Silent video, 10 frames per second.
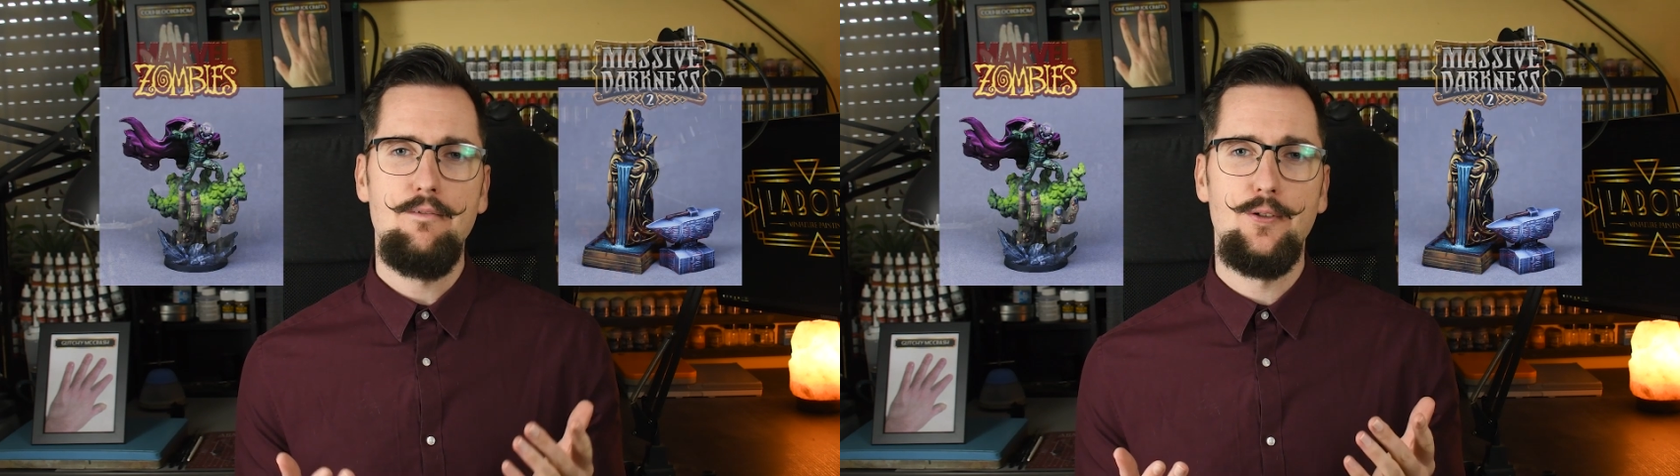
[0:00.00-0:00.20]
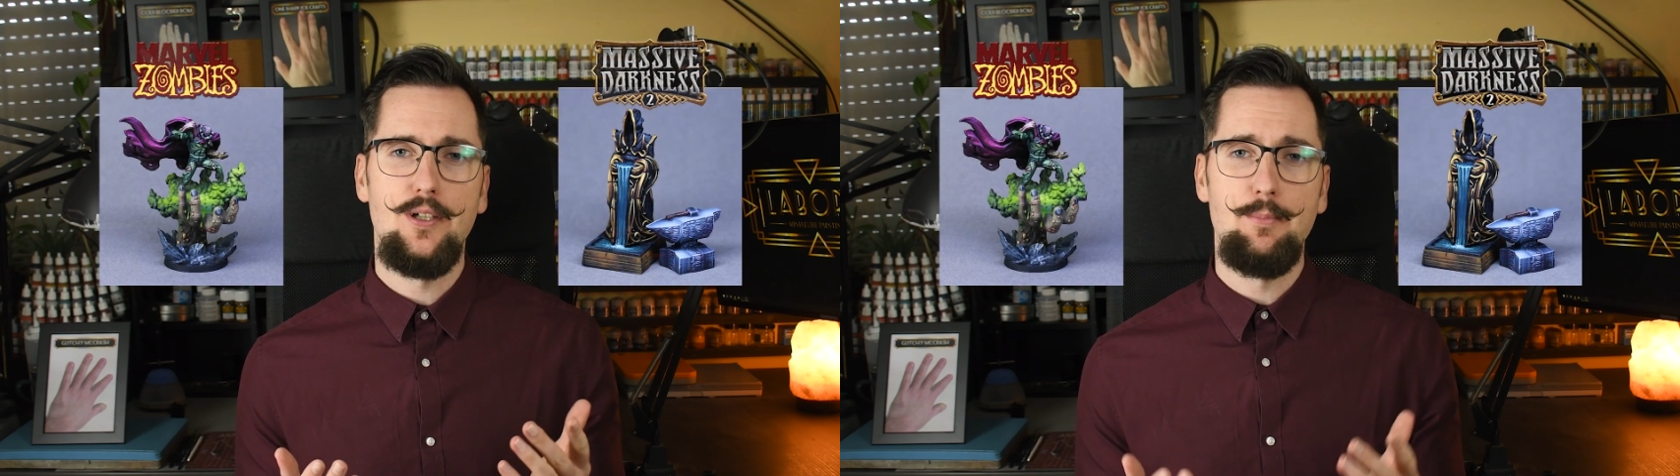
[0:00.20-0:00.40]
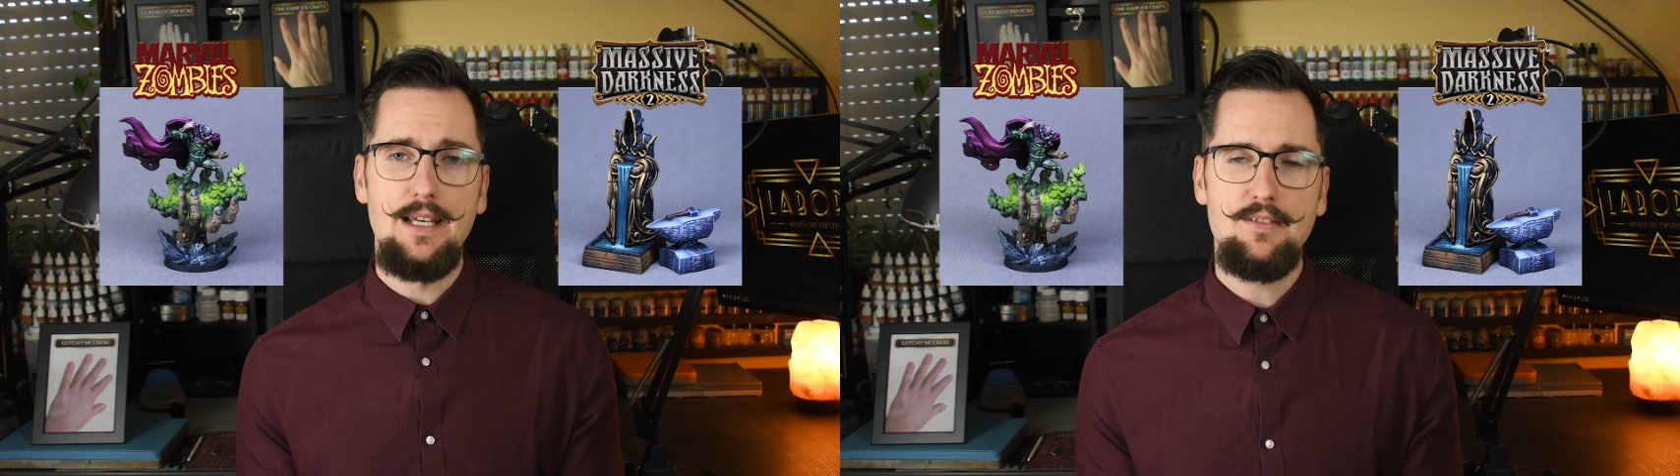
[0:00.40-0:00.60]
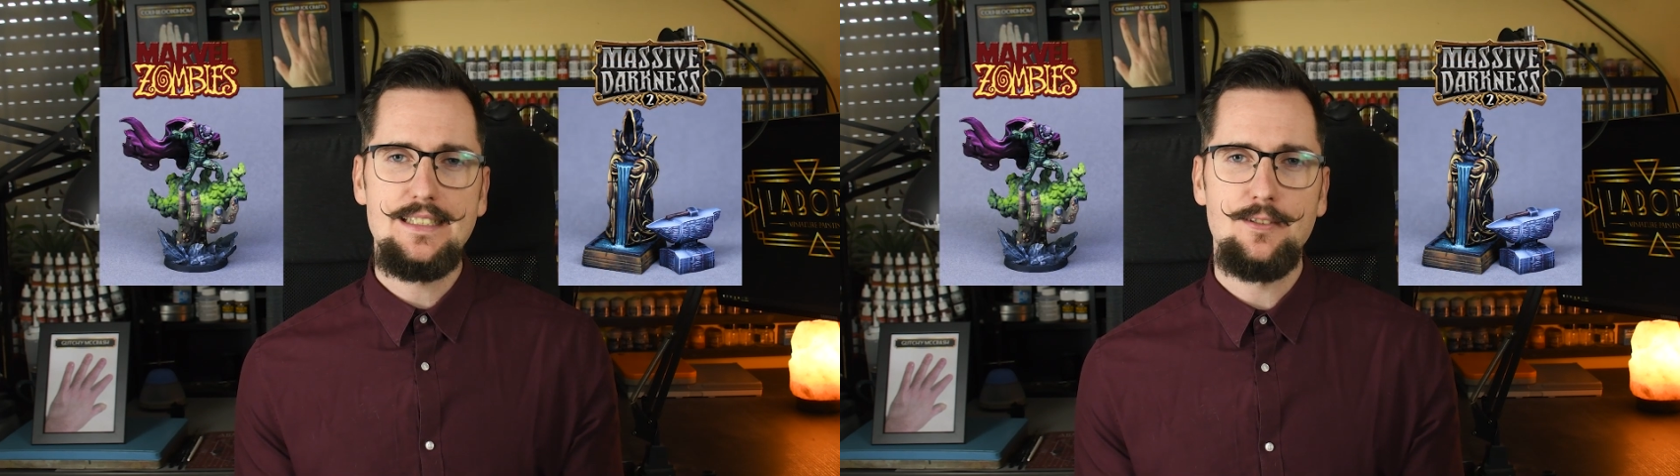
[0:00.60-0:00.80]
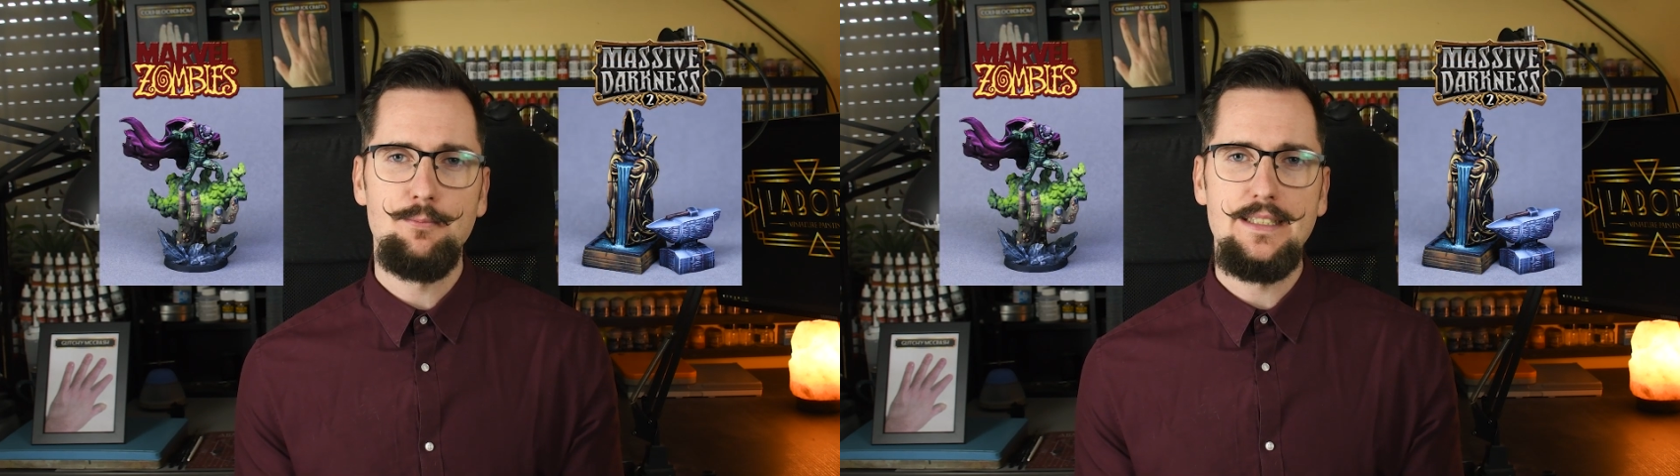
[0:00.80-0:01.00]
for
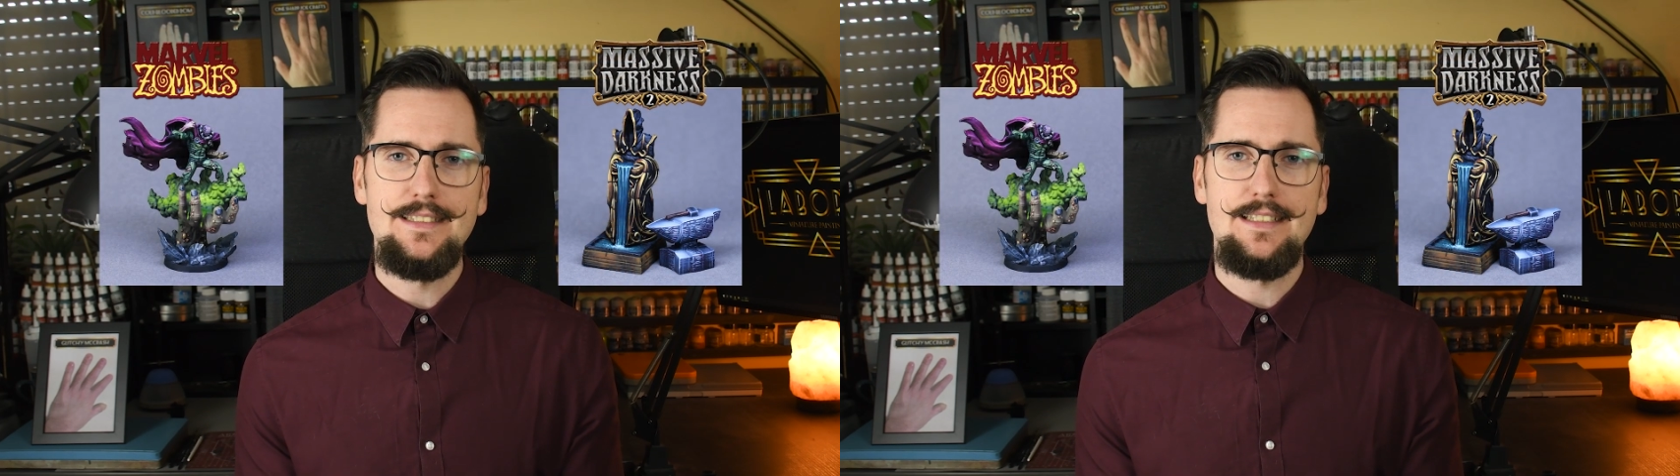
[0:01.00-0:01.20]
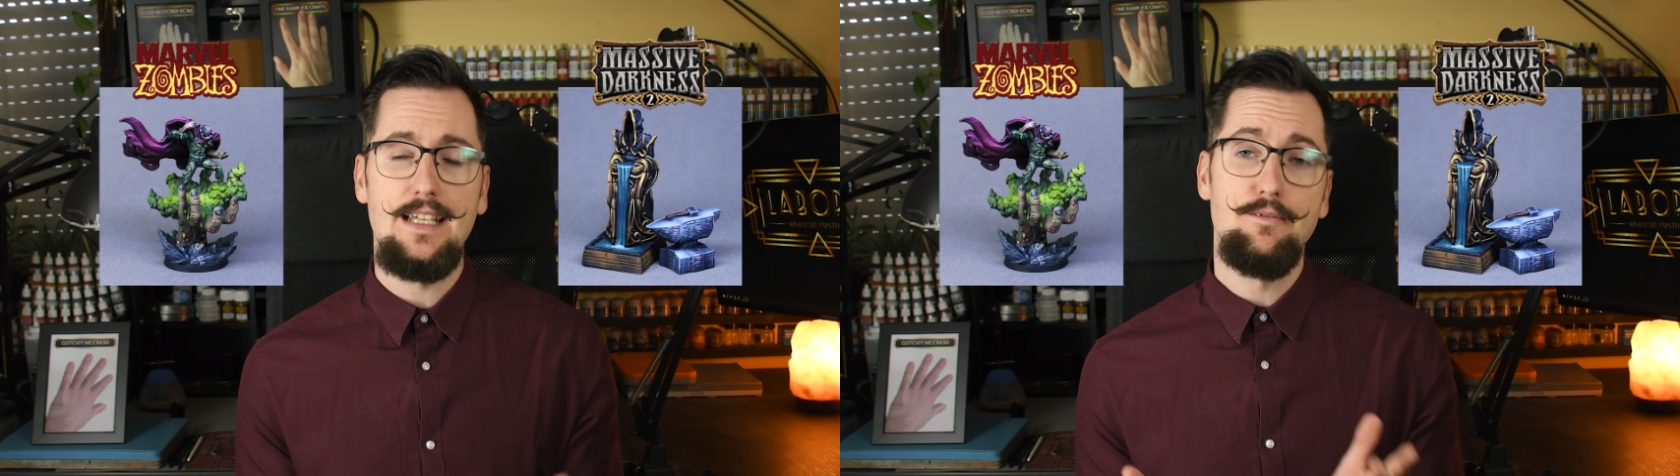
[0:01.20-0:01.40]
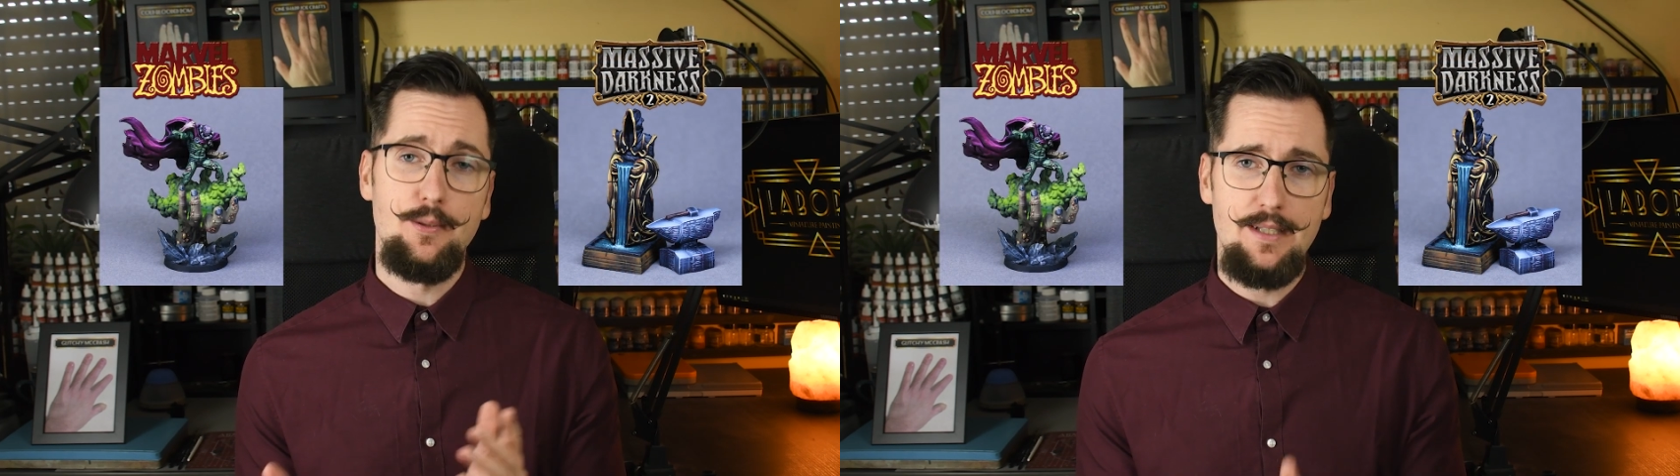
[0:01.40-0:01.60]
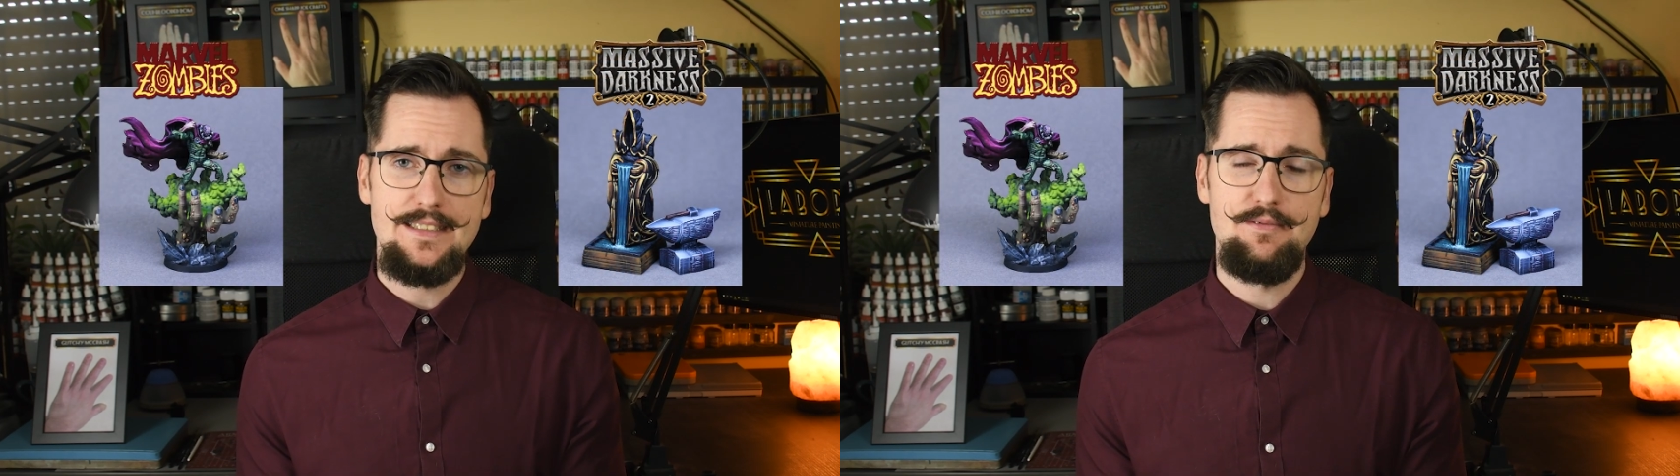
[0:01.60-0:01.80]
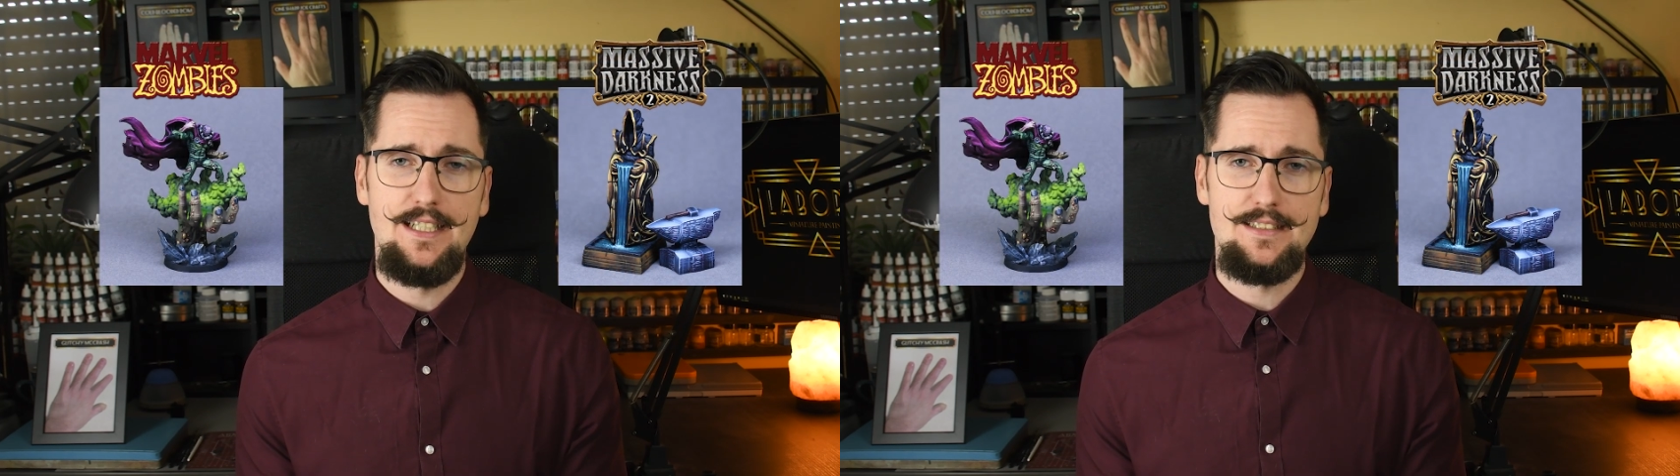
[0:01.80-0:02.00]
Marvel Zombies and for
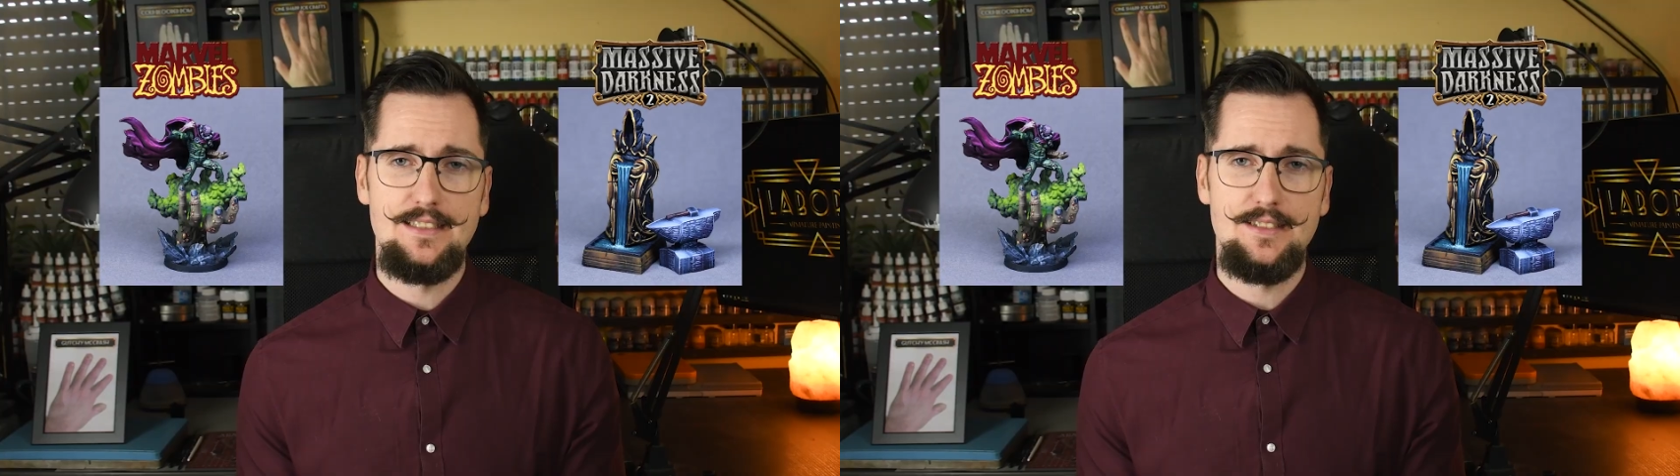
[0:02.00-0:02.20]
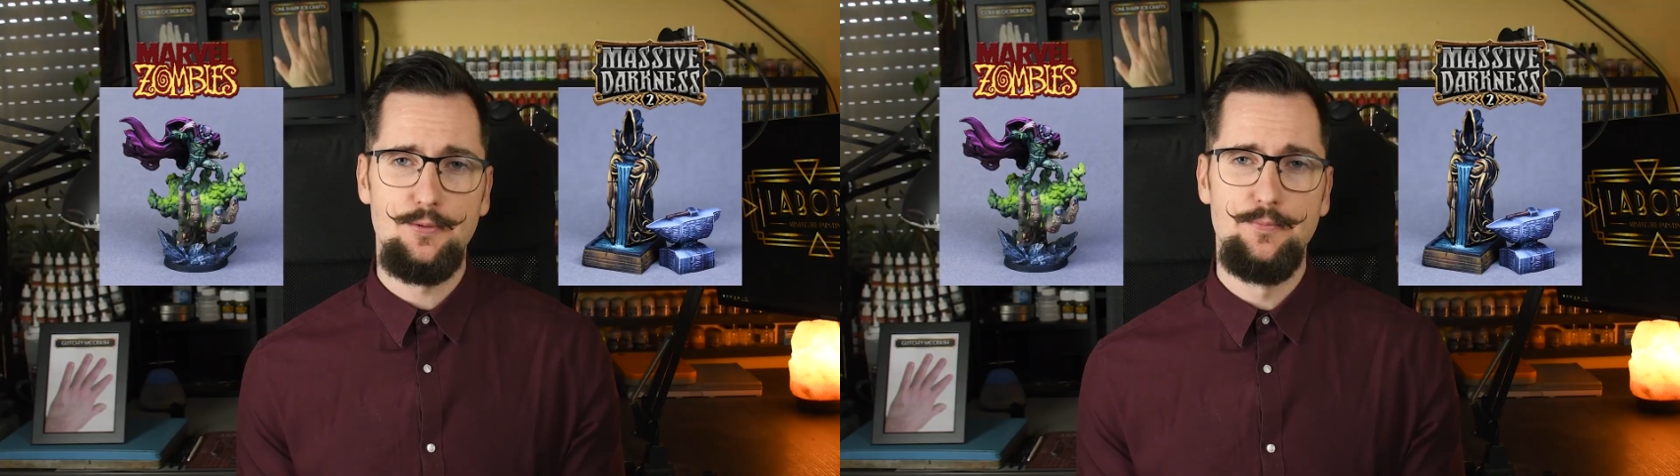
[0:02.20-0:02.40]
Massive Darkness